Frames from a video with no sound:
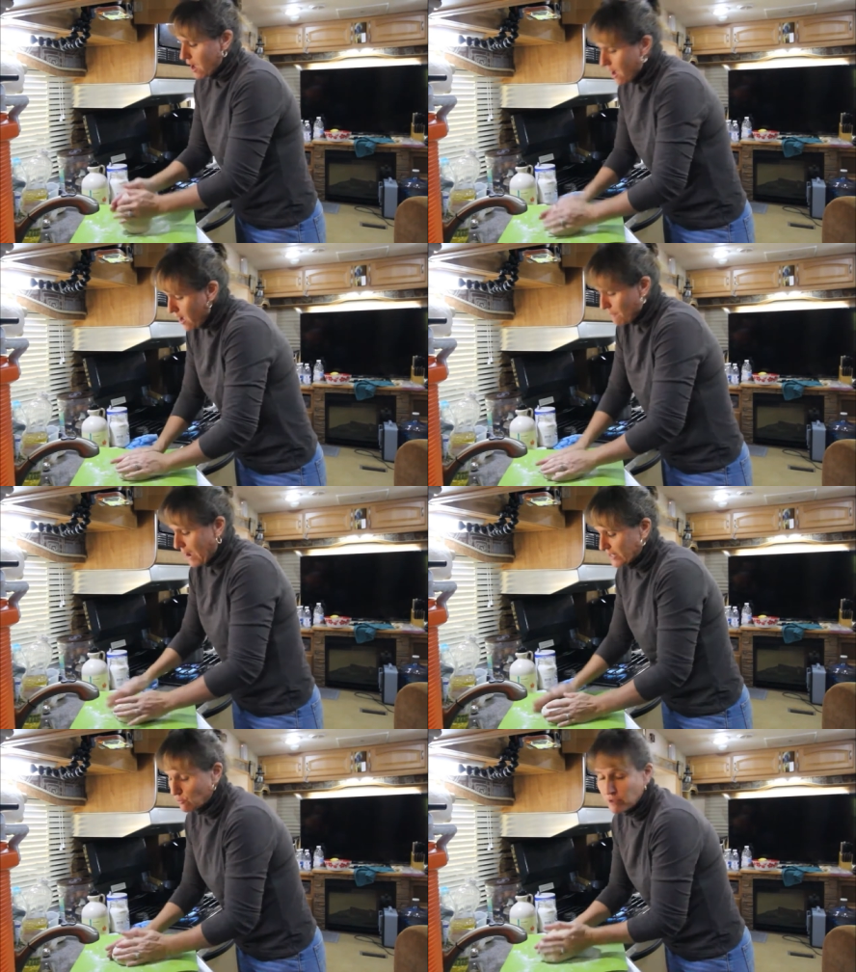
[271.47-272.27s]
Um,
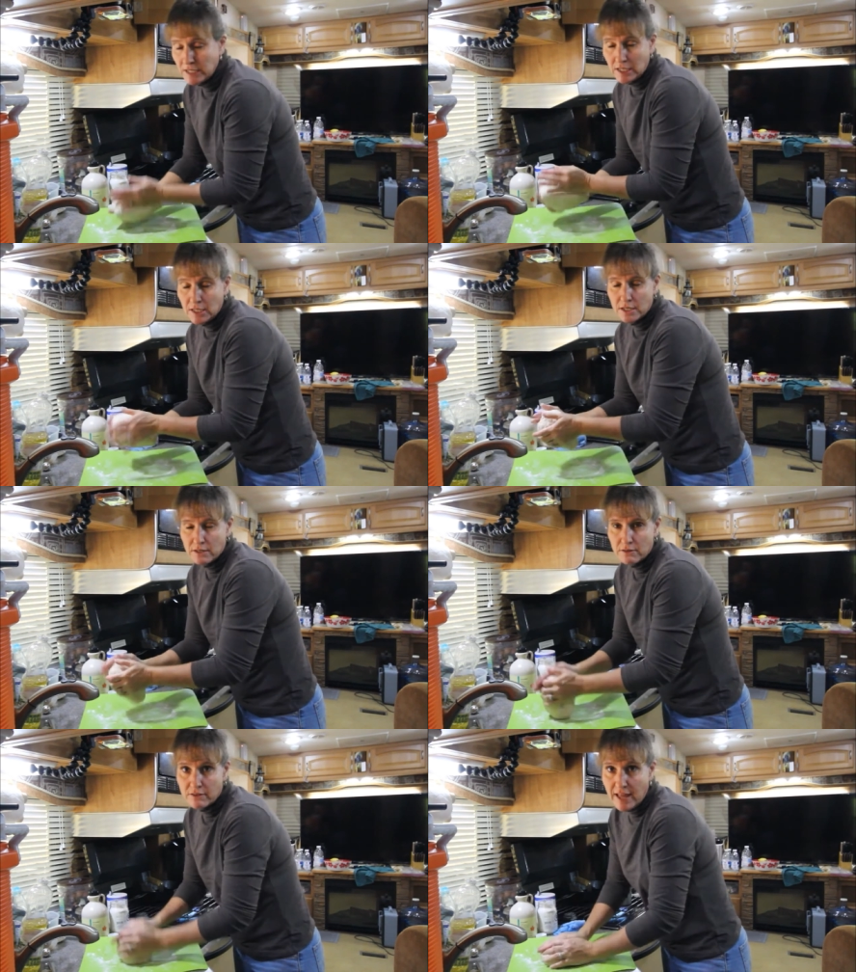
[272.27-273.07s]
I don't need
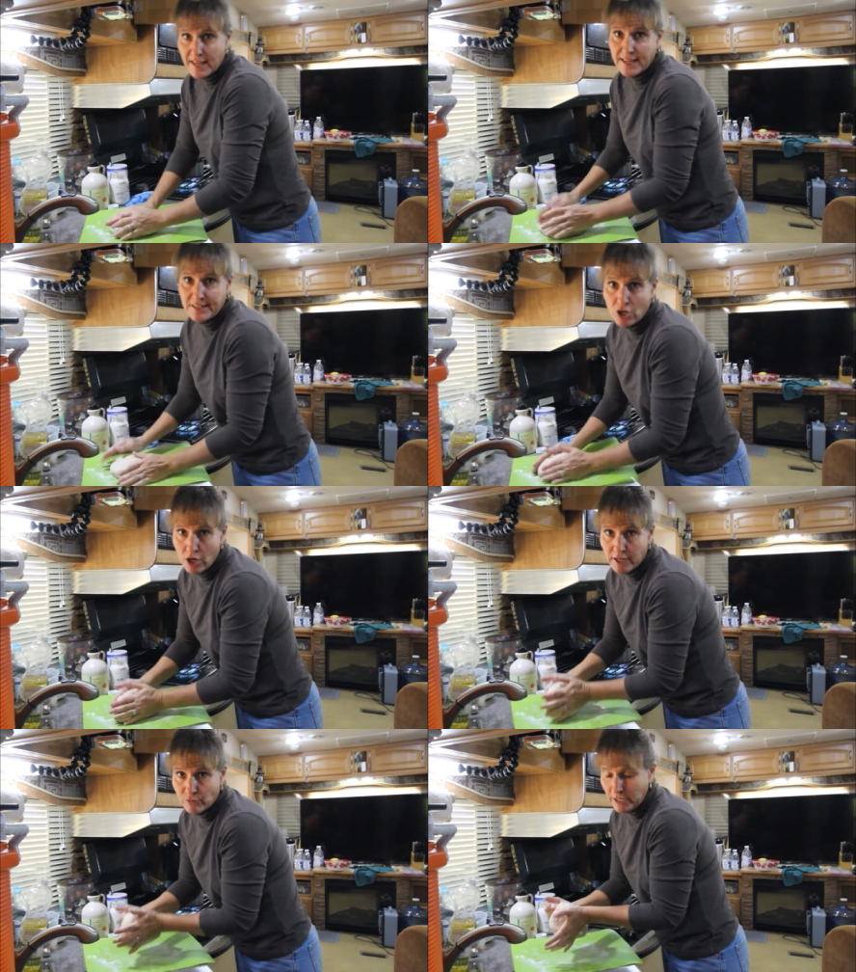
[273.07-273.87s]
that heat
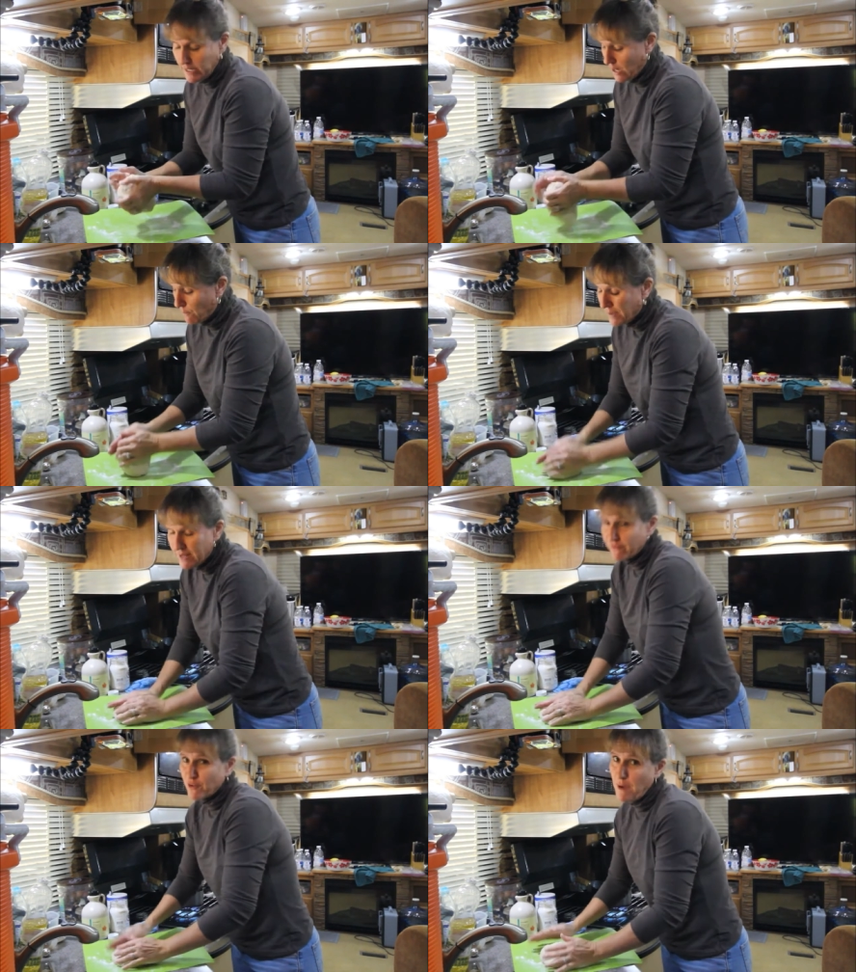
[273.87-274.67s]
on right now,
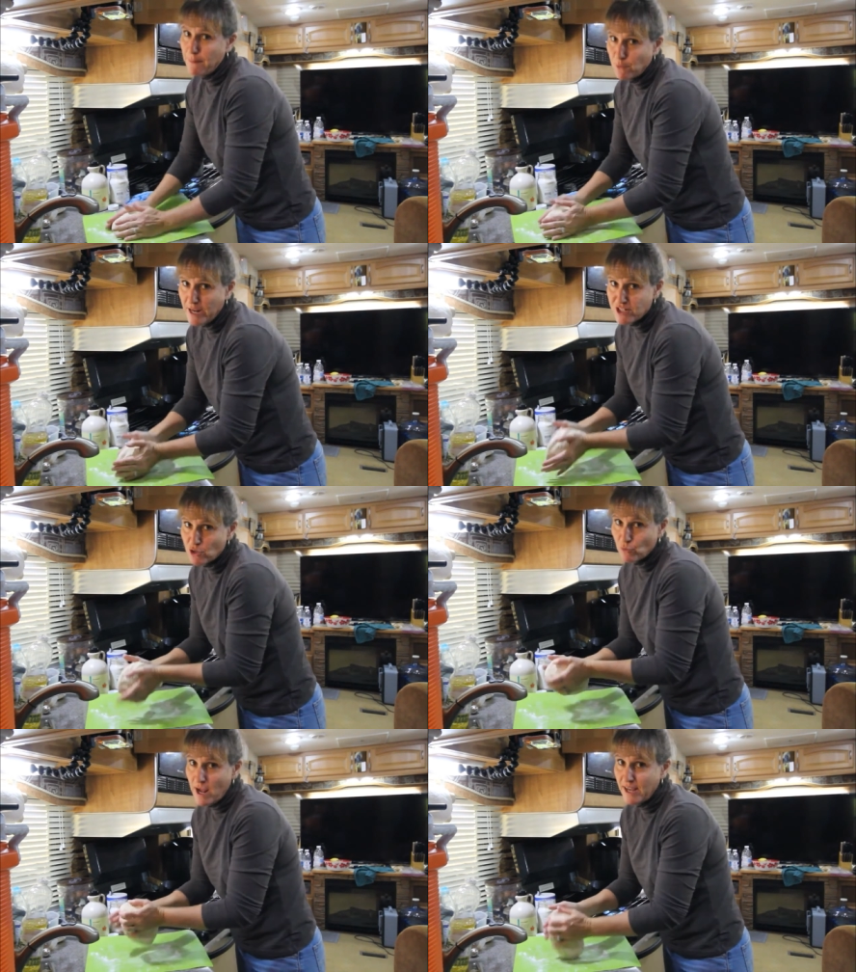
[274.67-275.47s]
but for my bread
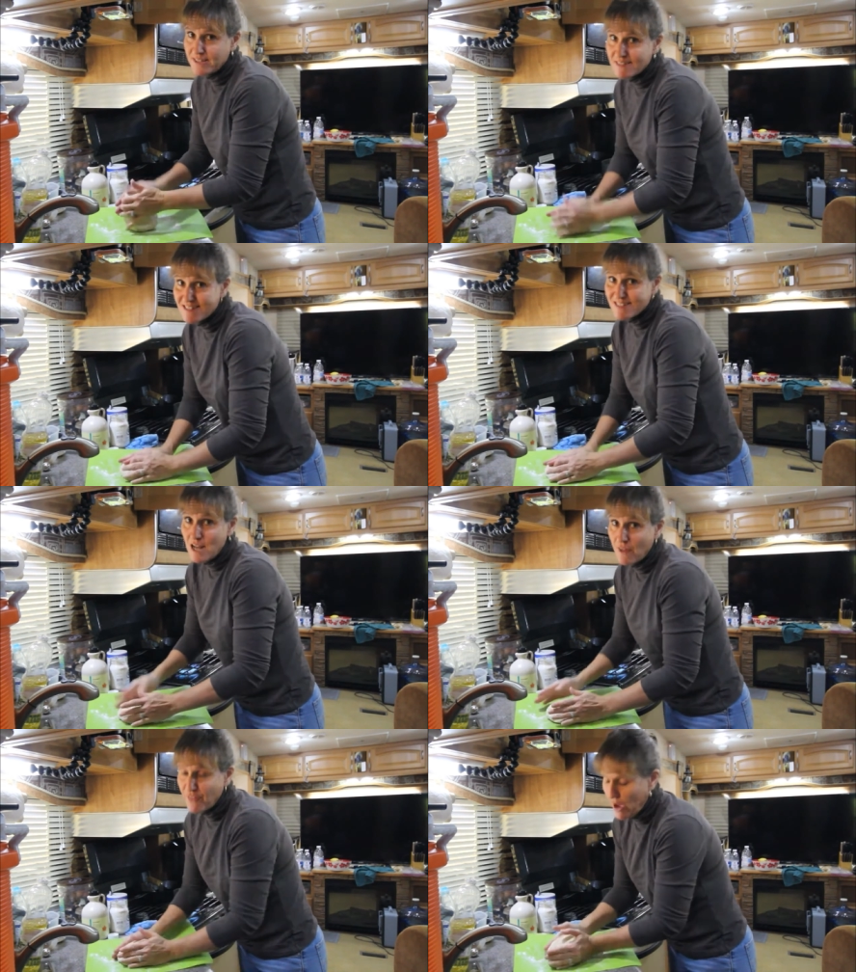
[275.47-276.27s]
to rise, it's
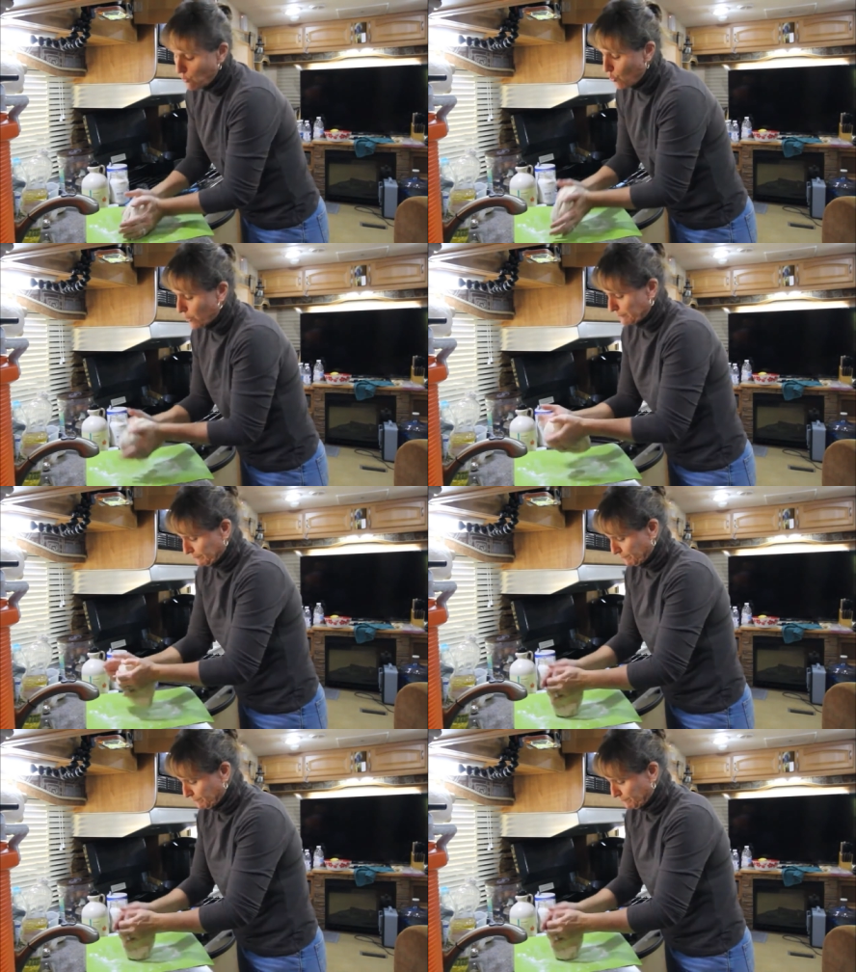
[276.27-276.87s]
not that warm.